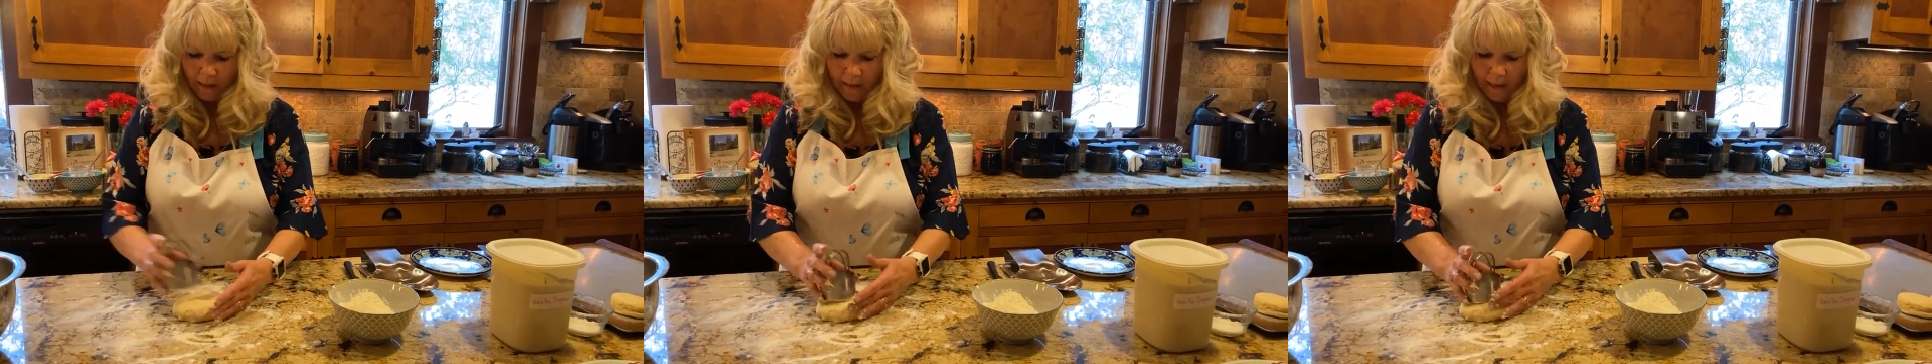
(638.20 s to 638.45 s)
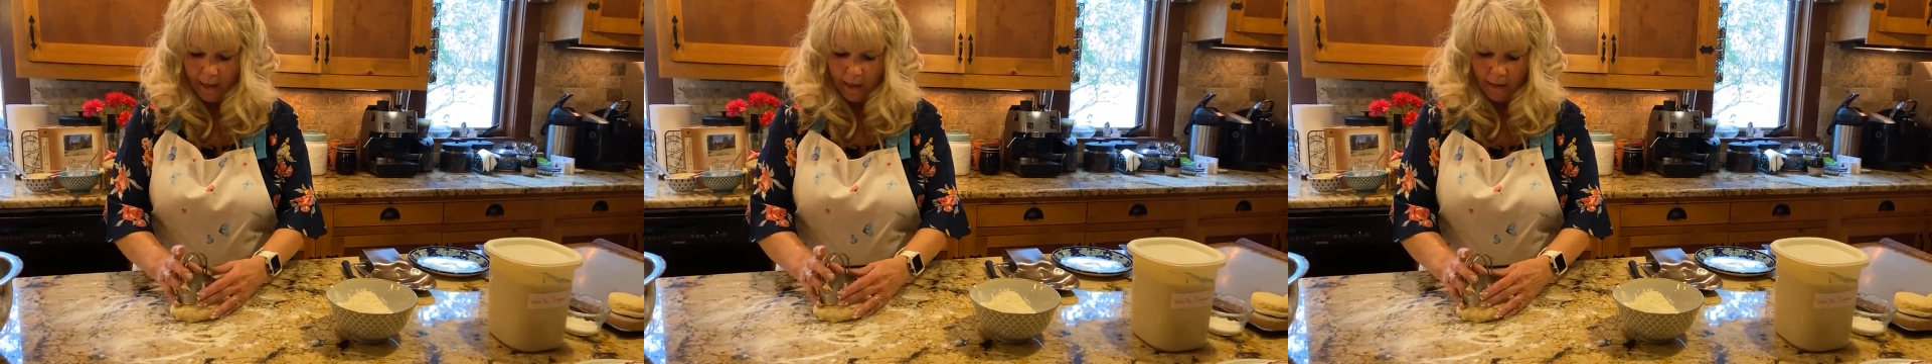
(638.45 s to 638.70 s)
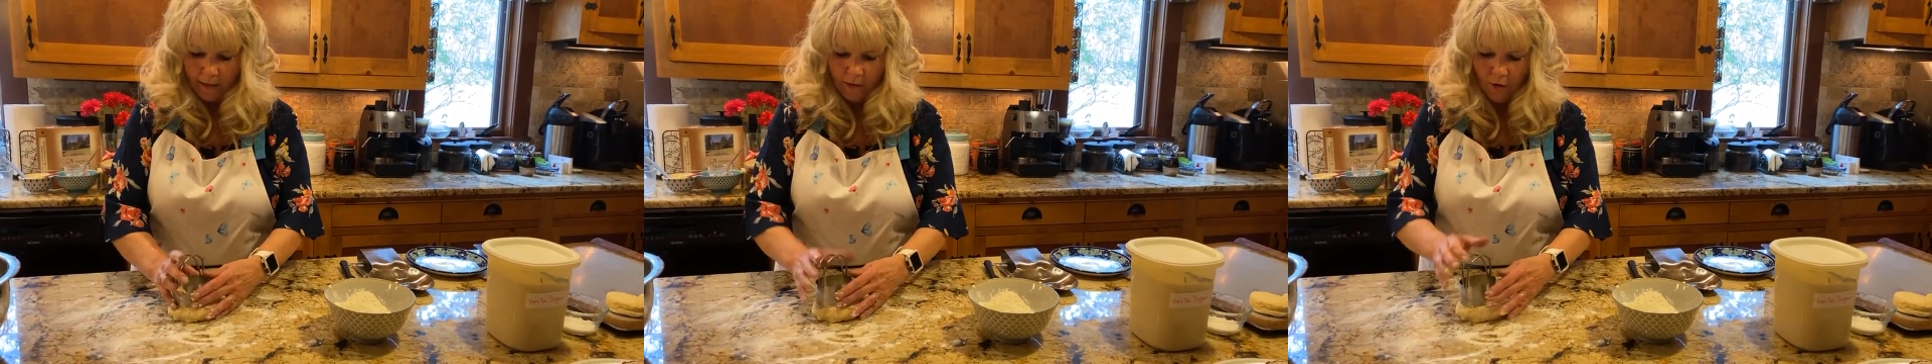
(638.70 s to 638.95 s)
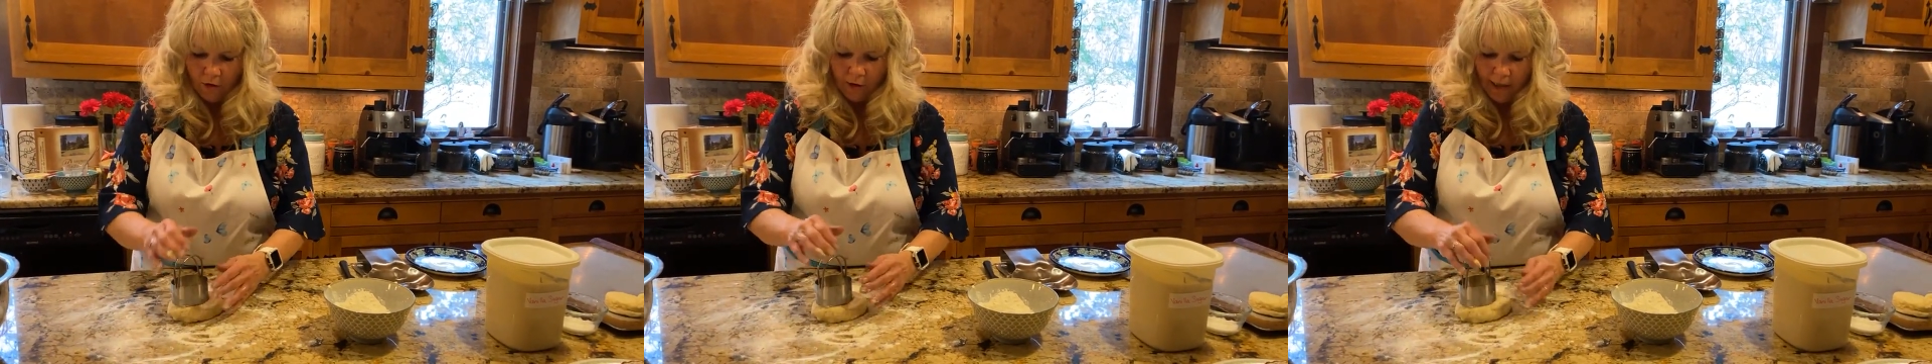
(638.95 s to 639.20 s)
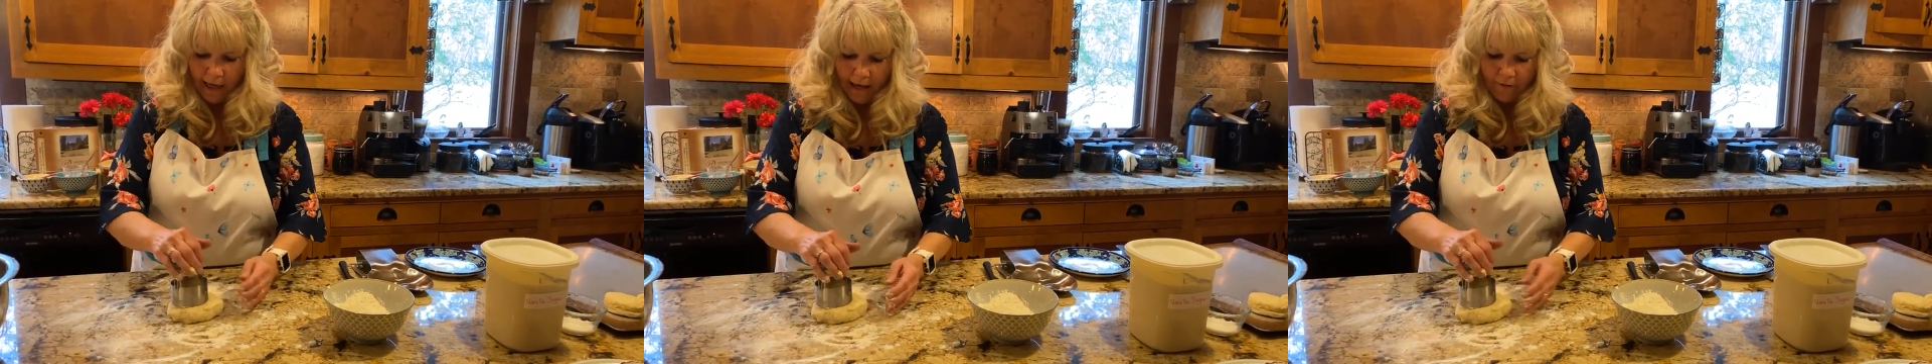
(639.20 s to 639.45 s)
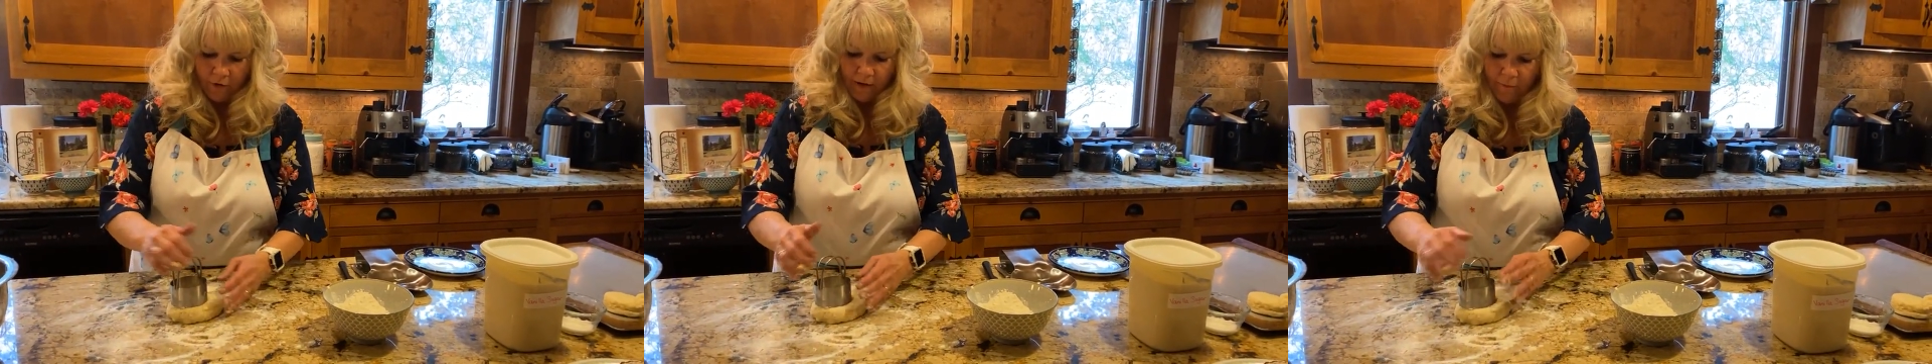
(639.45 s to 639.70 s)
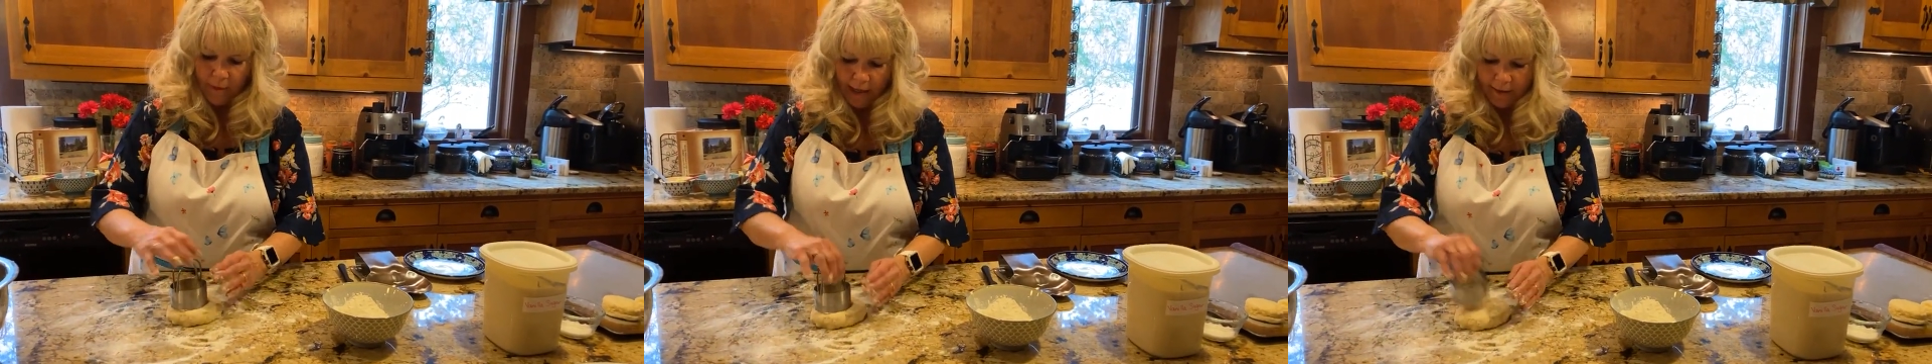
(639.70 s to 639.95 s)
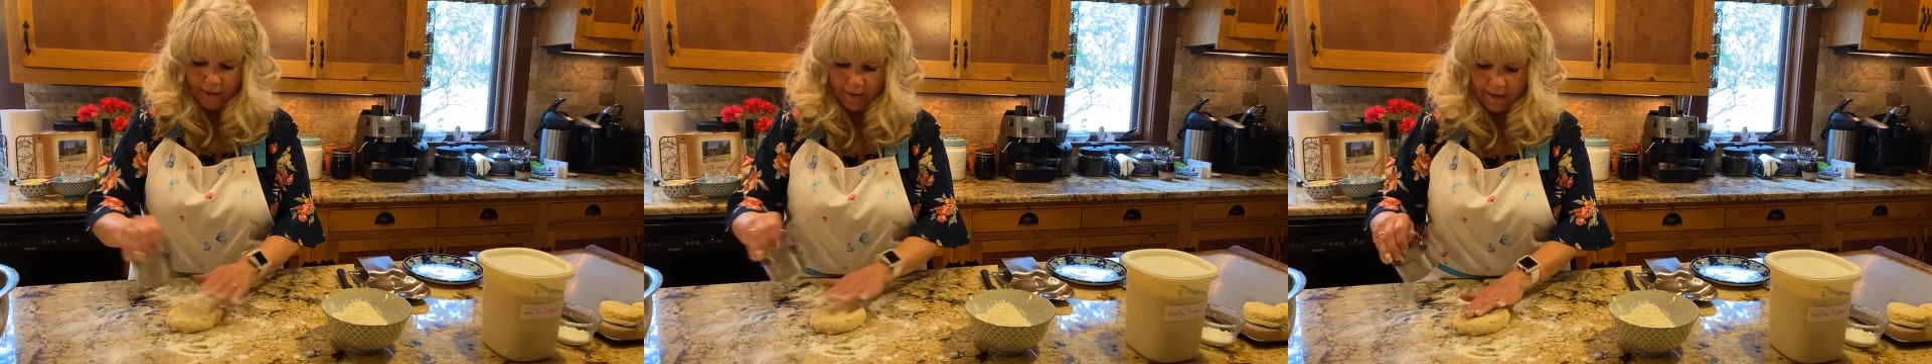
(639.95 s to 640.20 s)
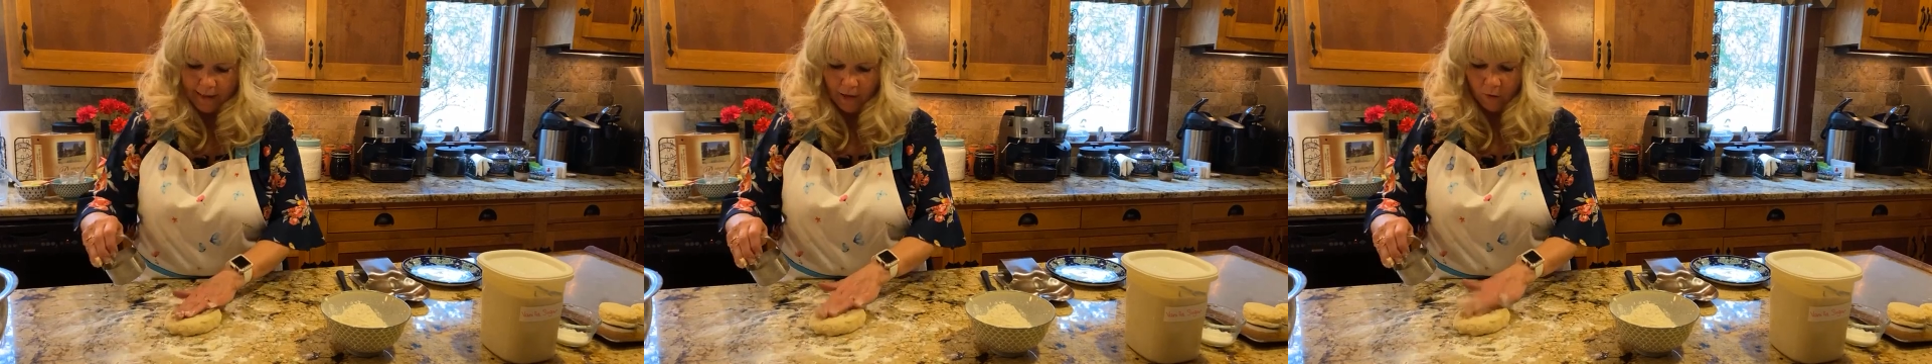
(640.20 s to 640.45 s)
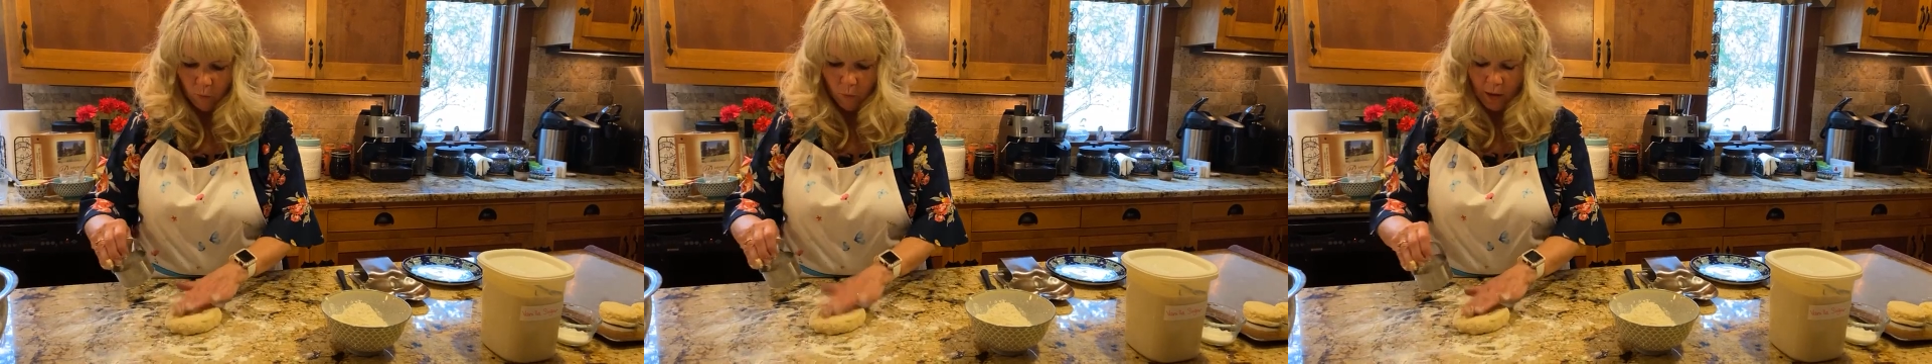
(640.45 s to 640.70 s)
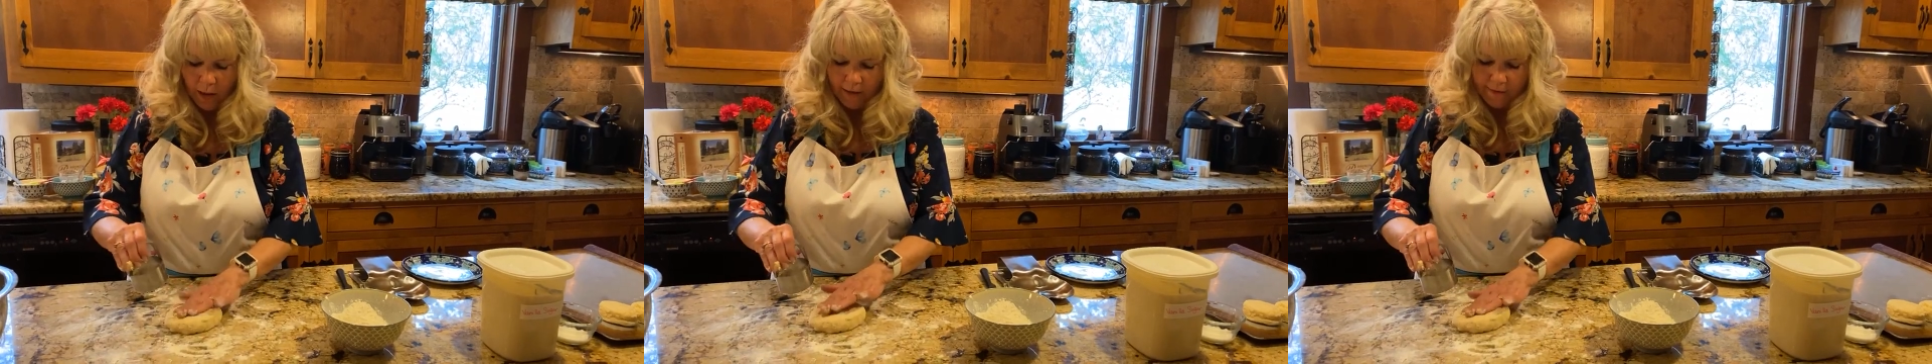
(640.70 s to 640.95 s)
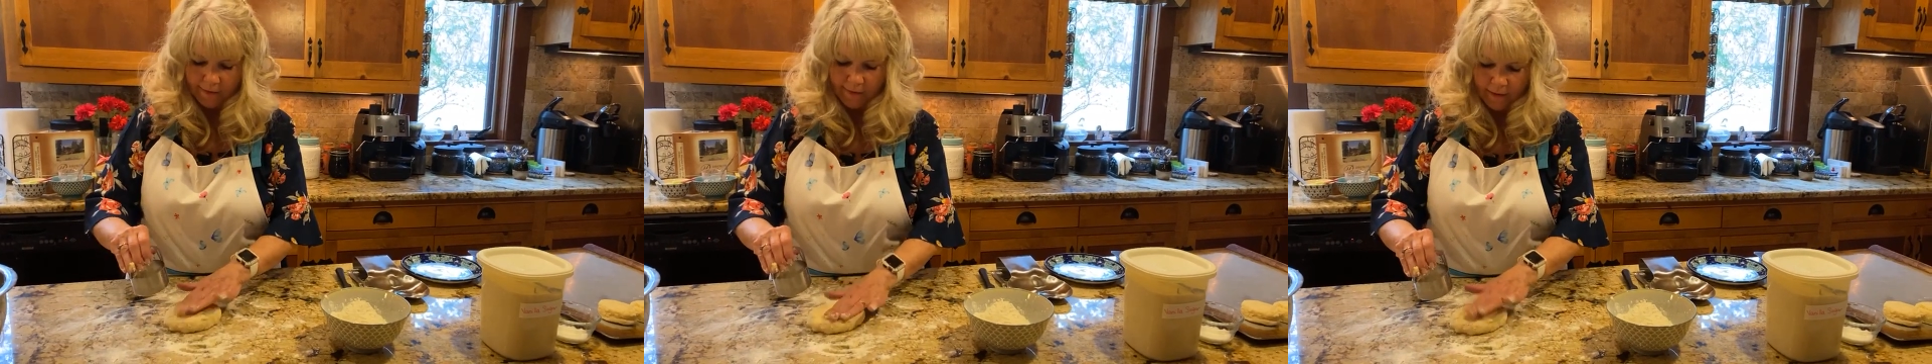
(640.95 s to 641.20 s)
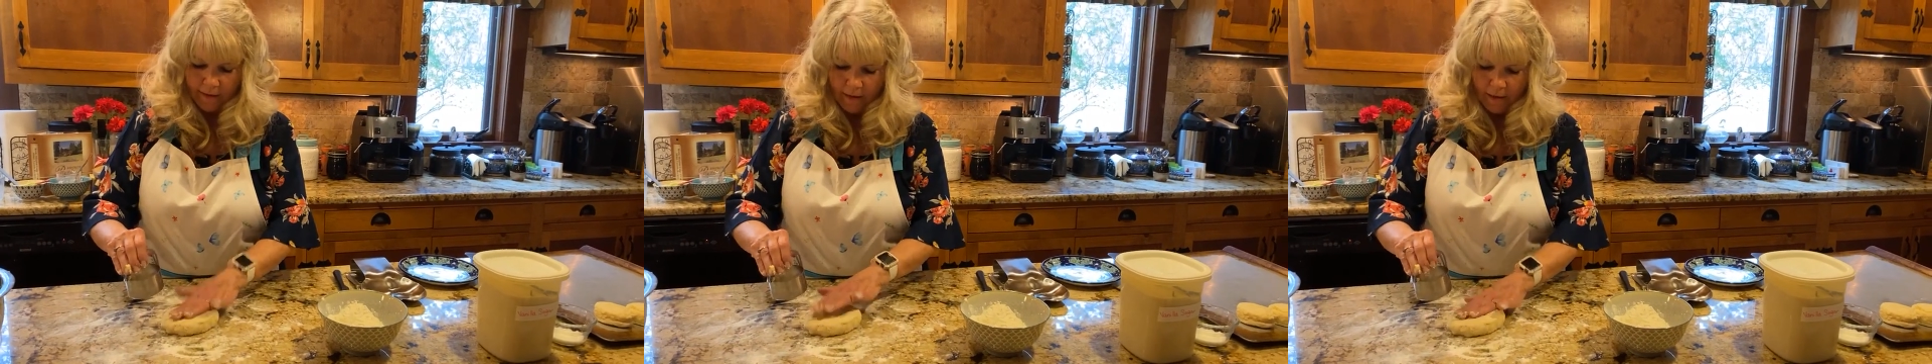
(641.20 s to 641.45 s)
Okay, and usually after I've patted it down once,